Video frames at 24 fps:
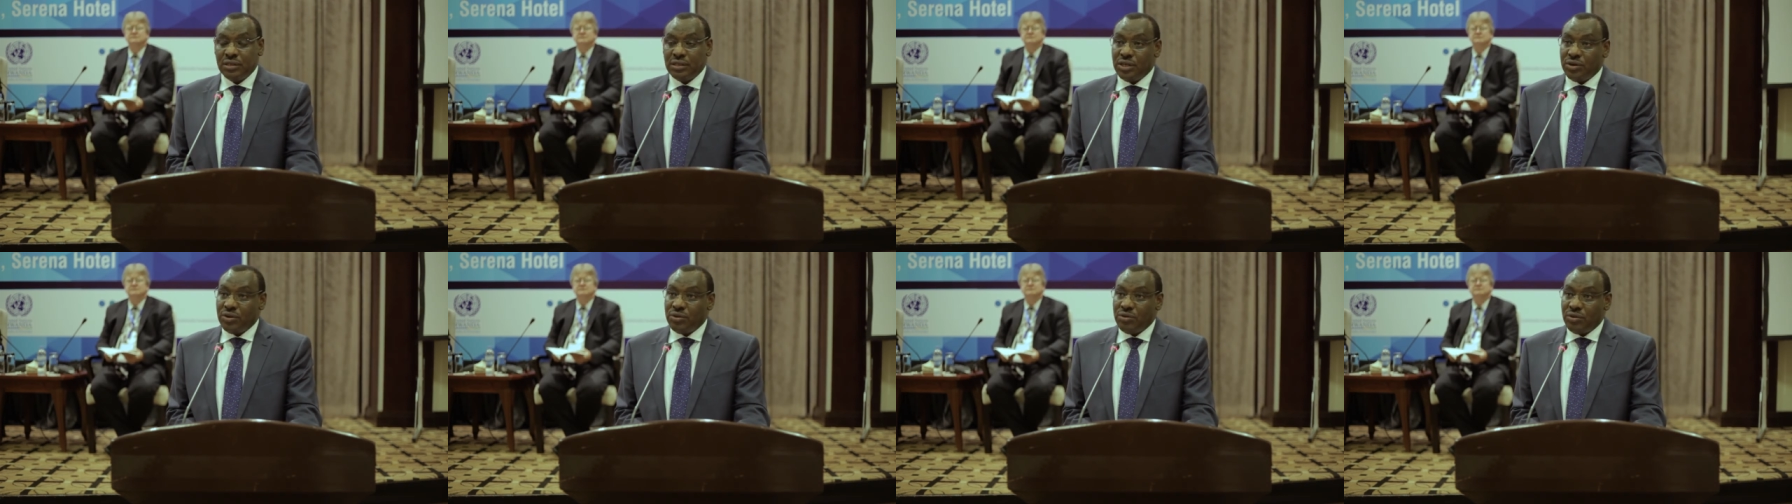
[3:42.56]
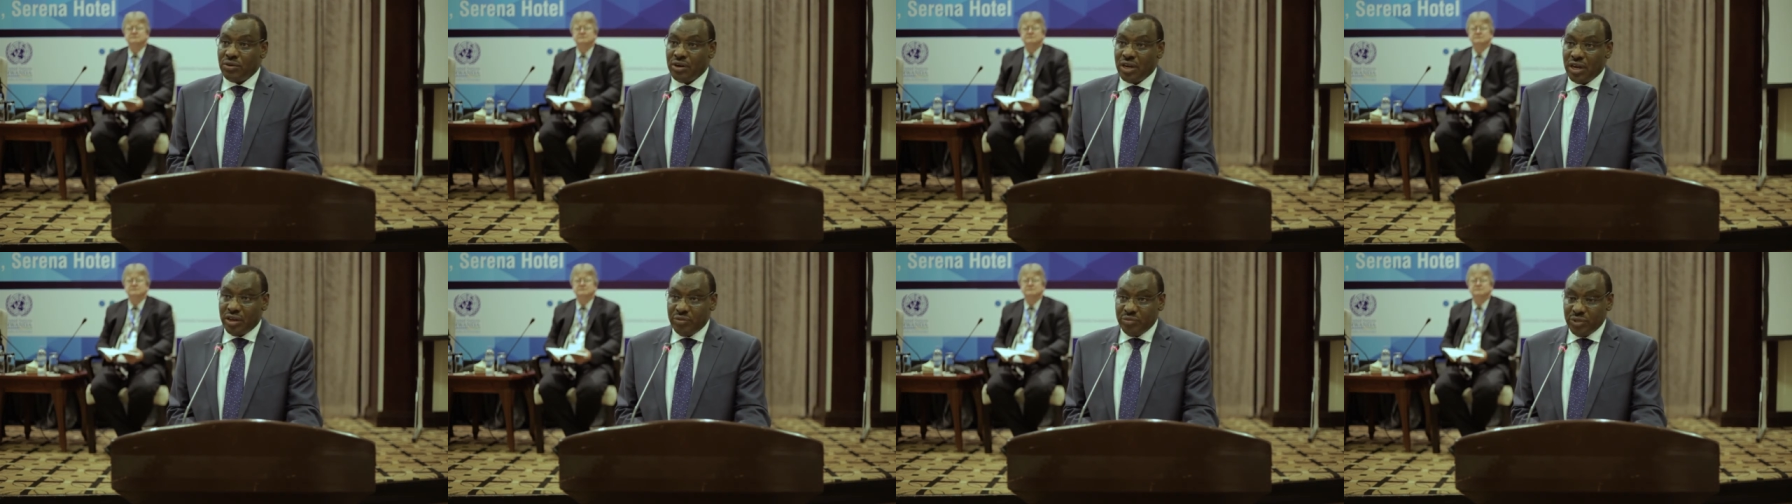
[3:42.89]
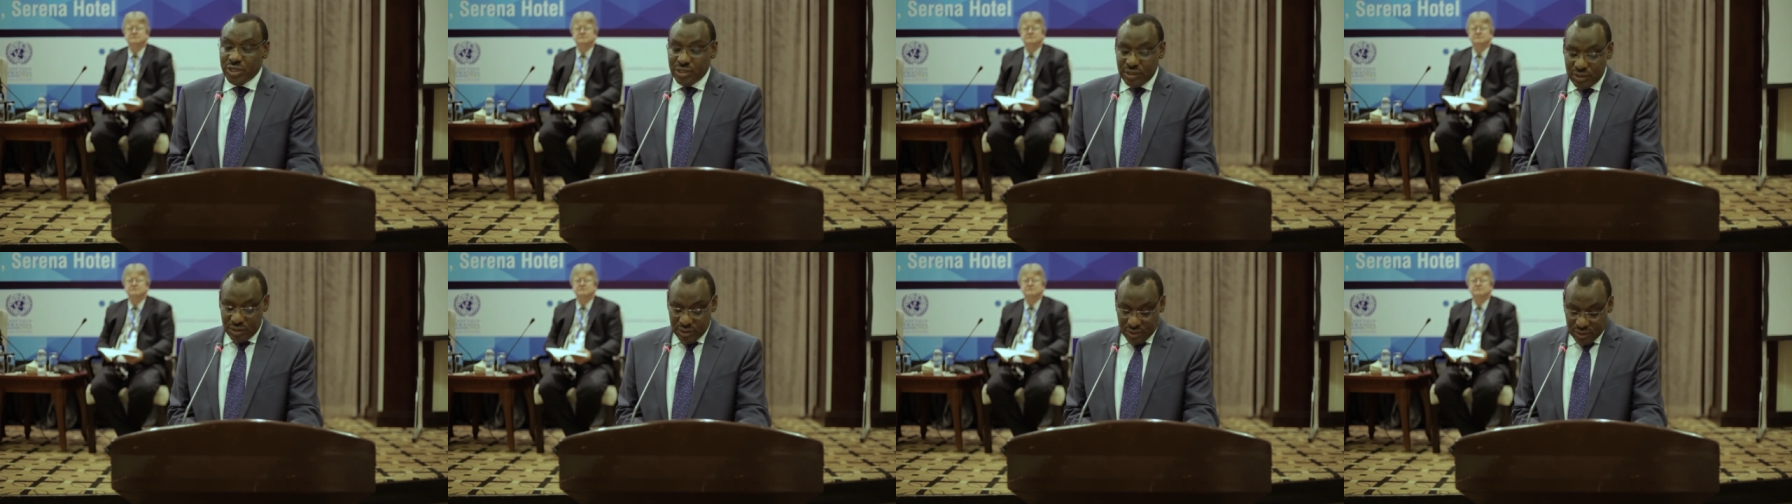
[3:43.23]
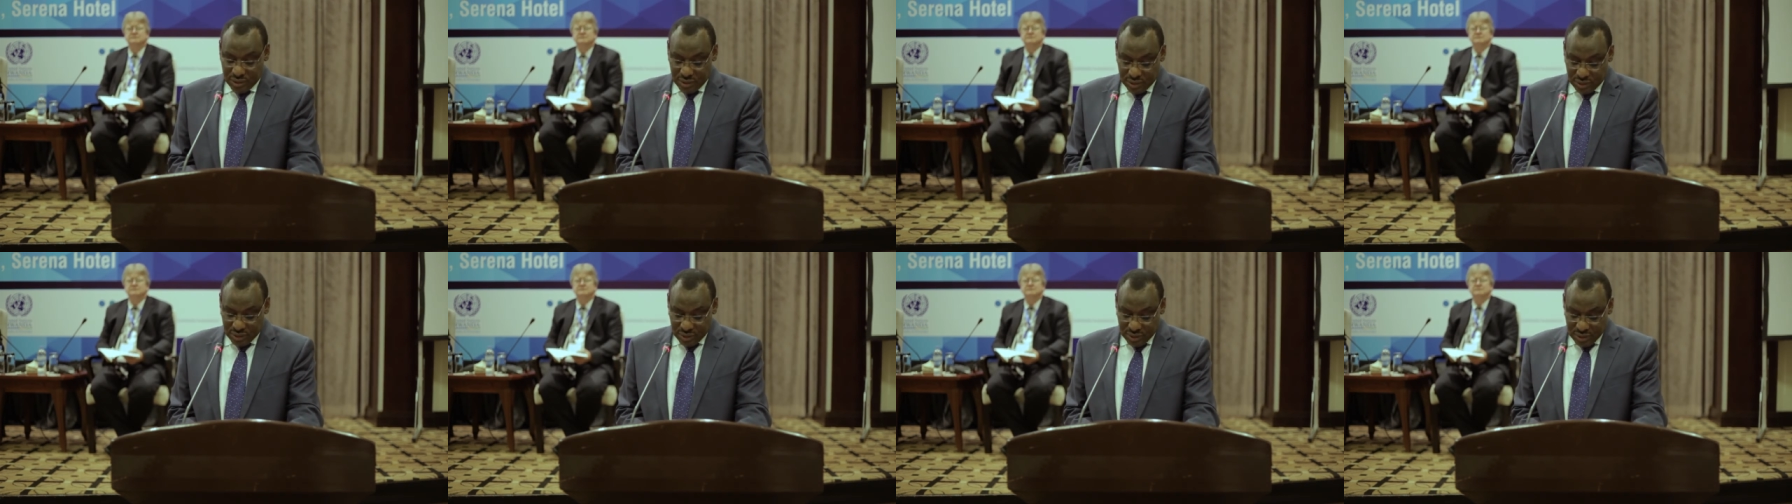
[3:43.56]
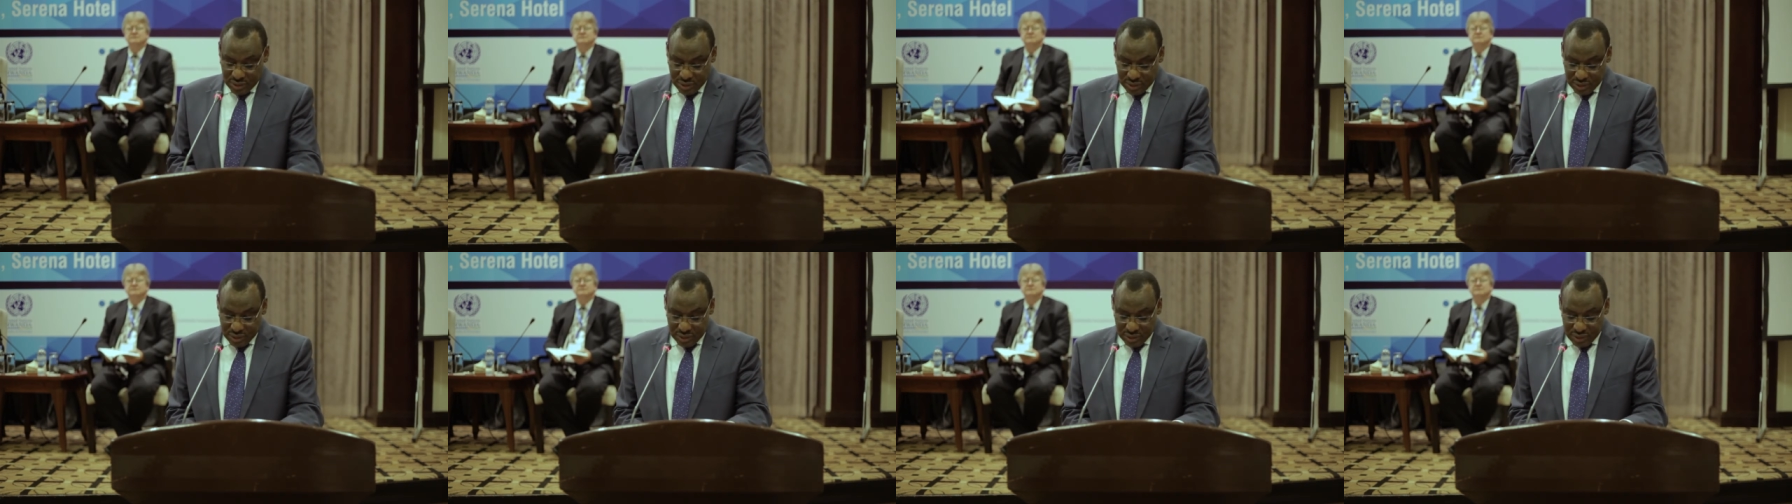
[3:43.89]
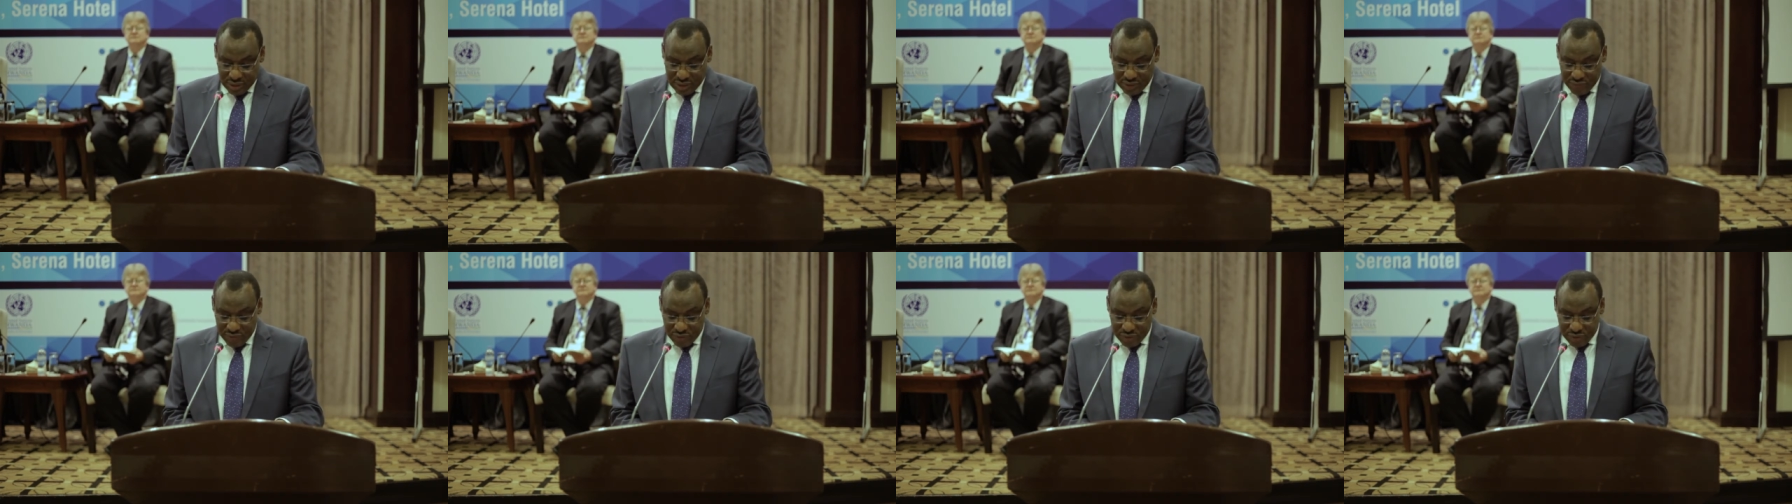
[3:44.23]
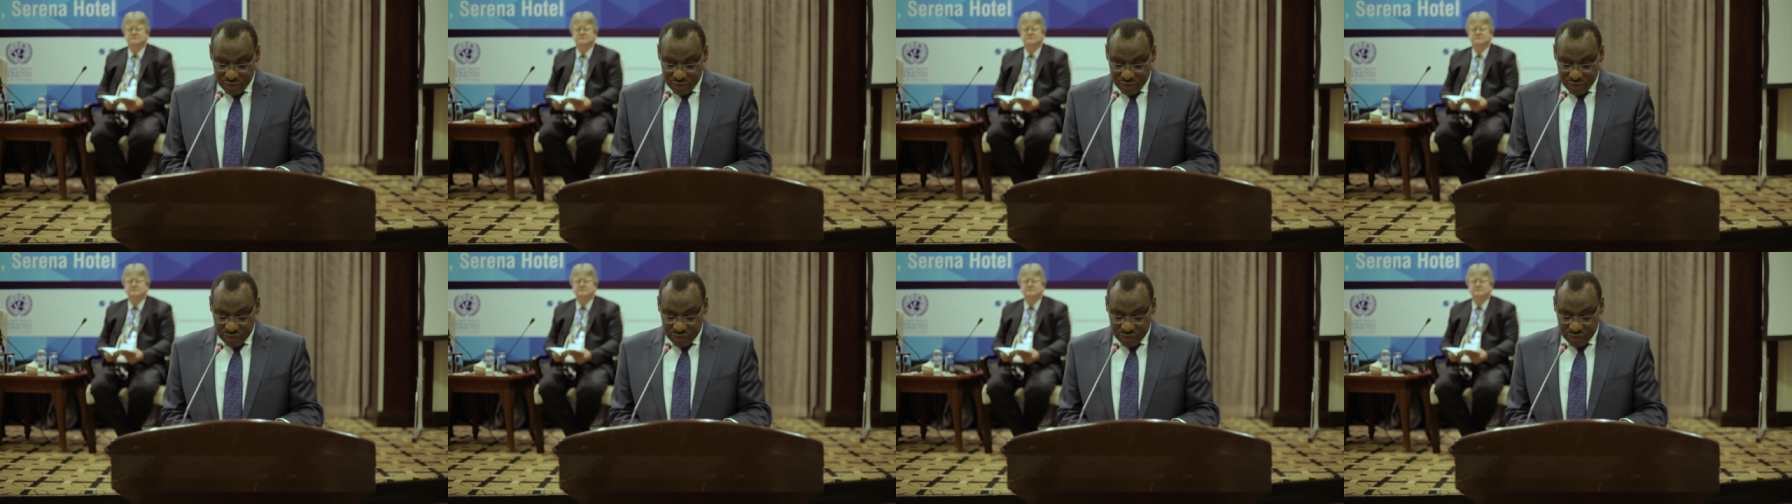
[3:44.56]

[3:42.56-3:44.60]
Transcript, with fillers: The local government, the civil